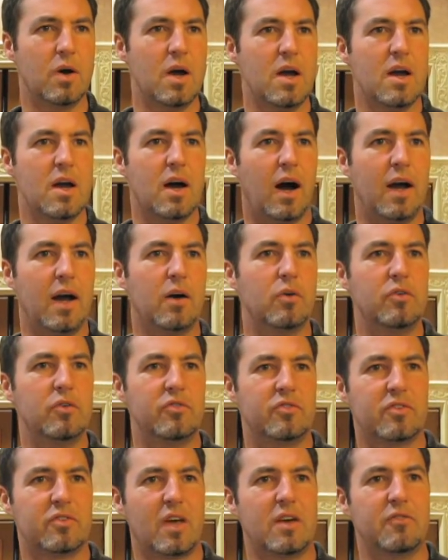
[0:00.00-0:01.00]
I
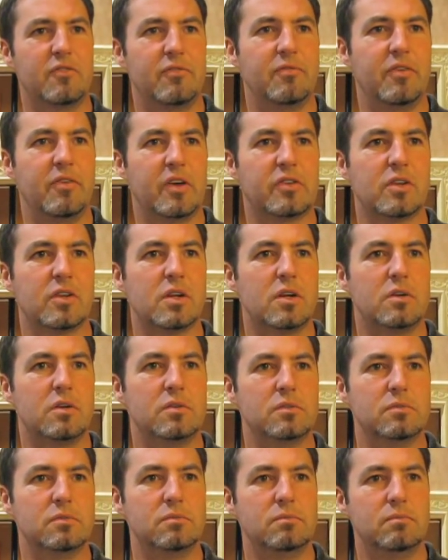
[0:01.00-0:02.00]
always kind of felt a
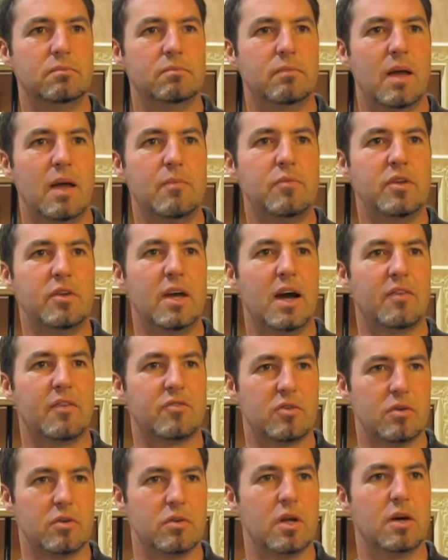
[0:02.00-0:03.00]
little empty
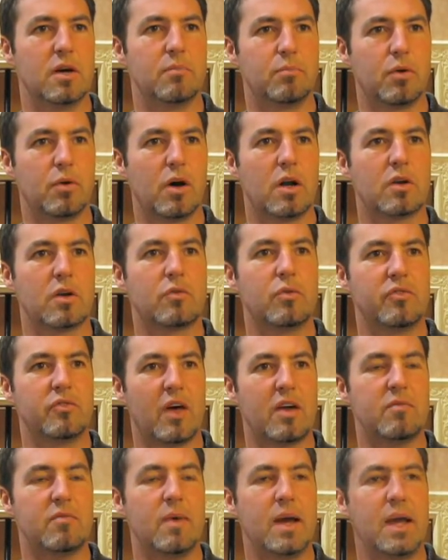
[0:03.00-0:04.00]
after that product was
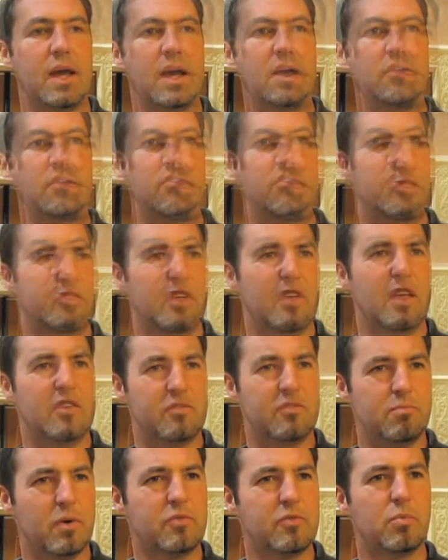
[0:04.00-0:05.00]
out of my hands. It's,
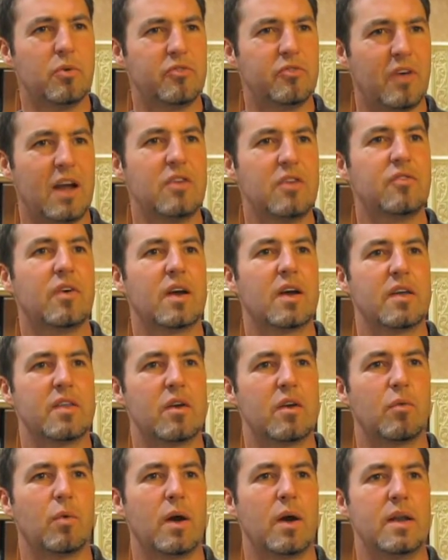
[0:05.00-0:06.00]
it's much more satisfying, I
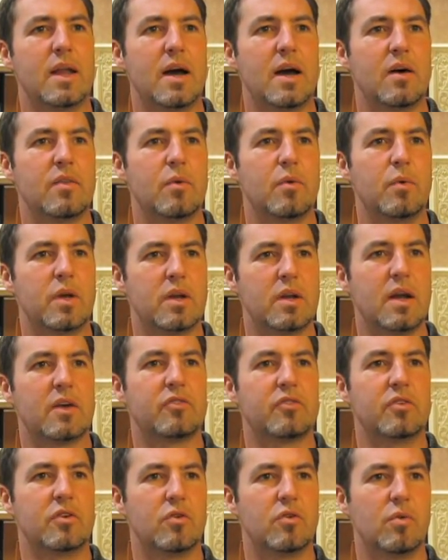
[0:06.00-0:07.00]
think, right now that we can
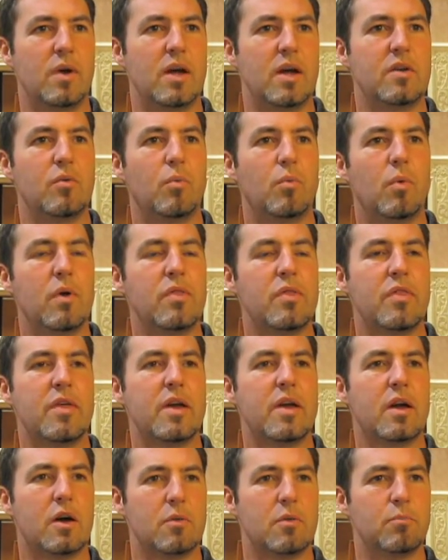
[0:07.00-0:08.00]
actually create one
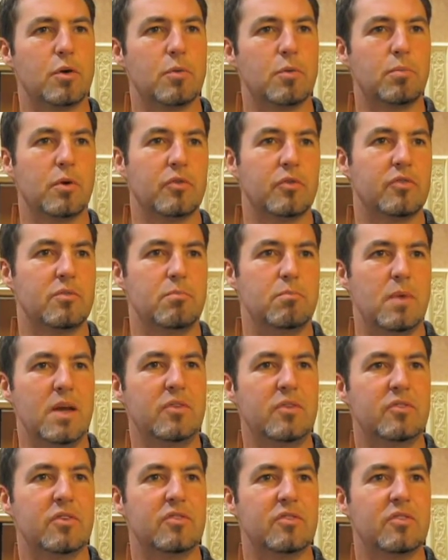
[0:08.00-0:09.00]
thing on a per person
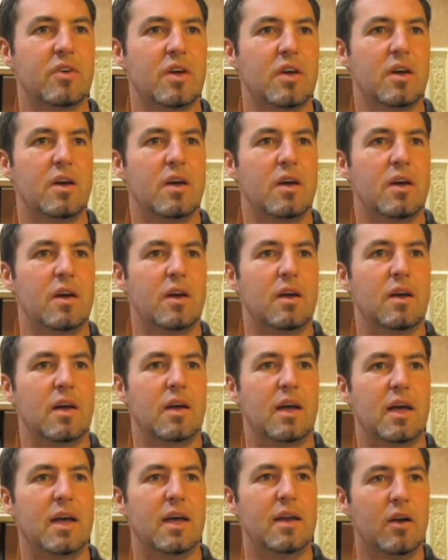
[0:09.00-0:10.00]
basis.
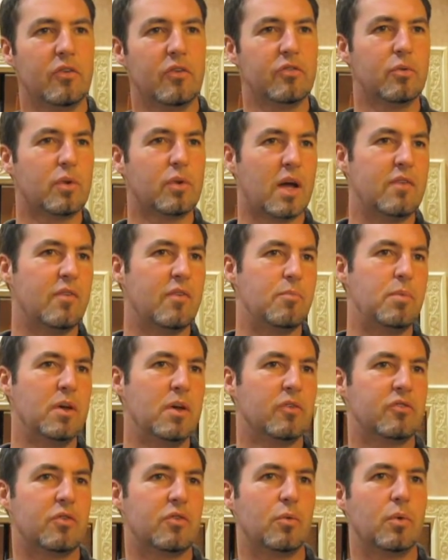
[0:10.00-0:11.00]
It also kind of
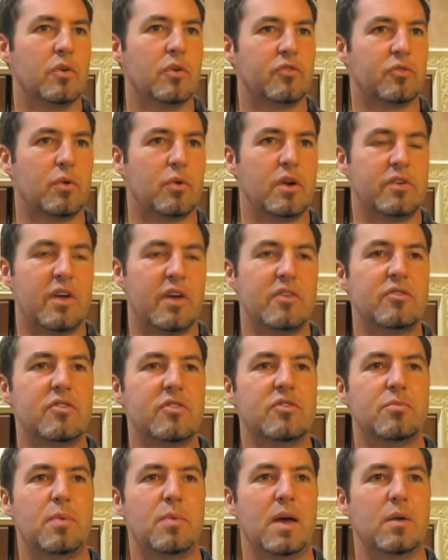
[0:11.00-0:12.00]
appeals to a real short attention
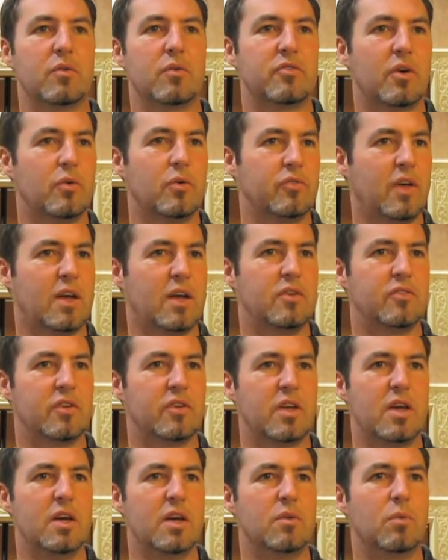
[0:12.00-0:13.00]
span, which I always had as a
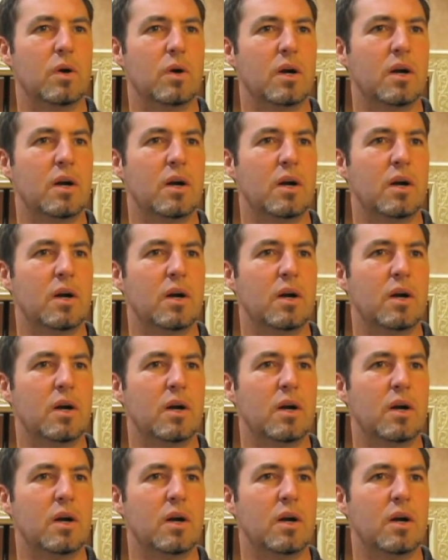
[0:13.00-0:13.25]
kid, where